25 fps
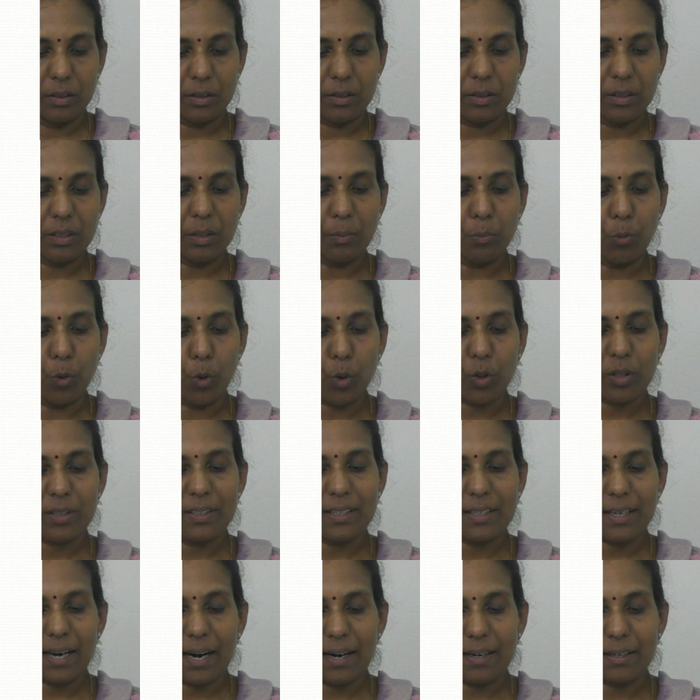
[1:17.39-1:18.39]
The more
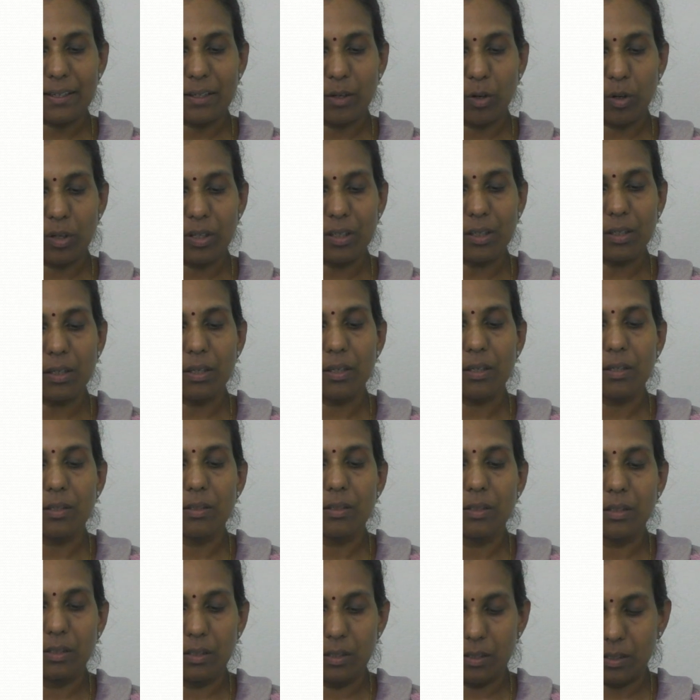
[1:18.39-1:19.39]
the cationic,
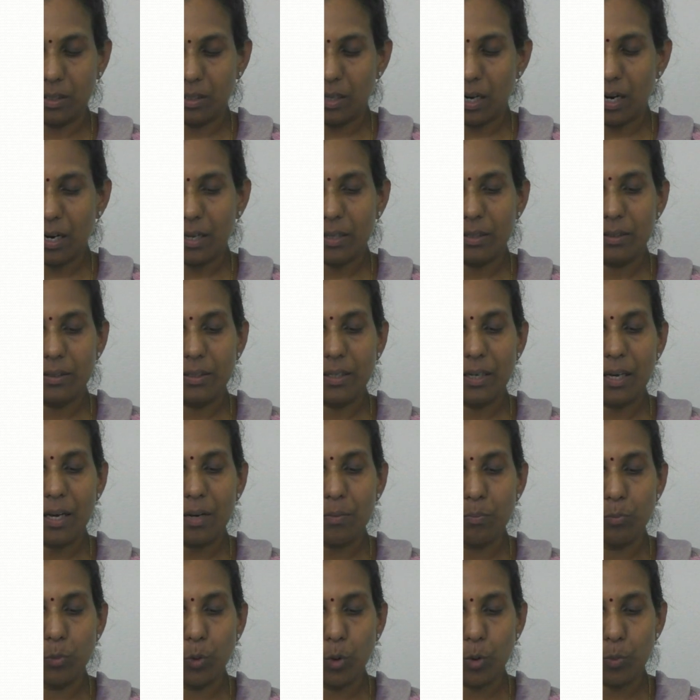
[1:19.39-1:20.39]
they
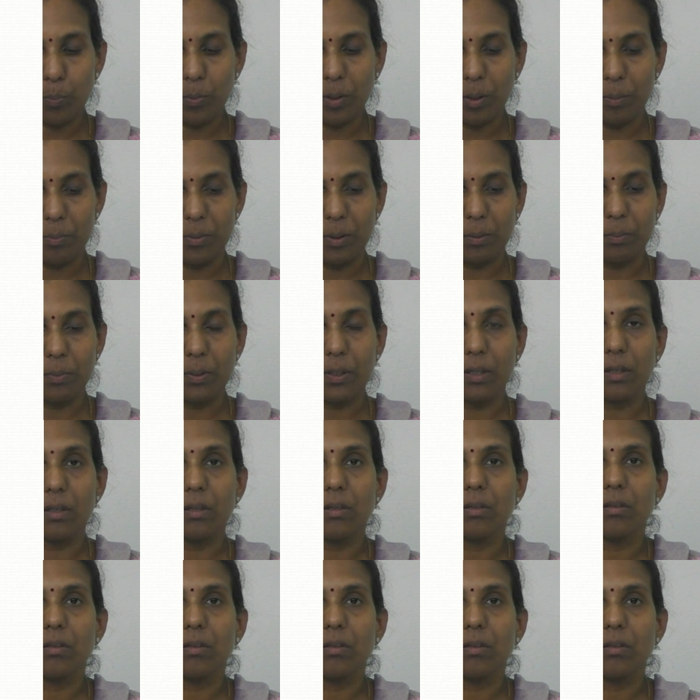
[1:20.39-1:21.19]
are more permeable.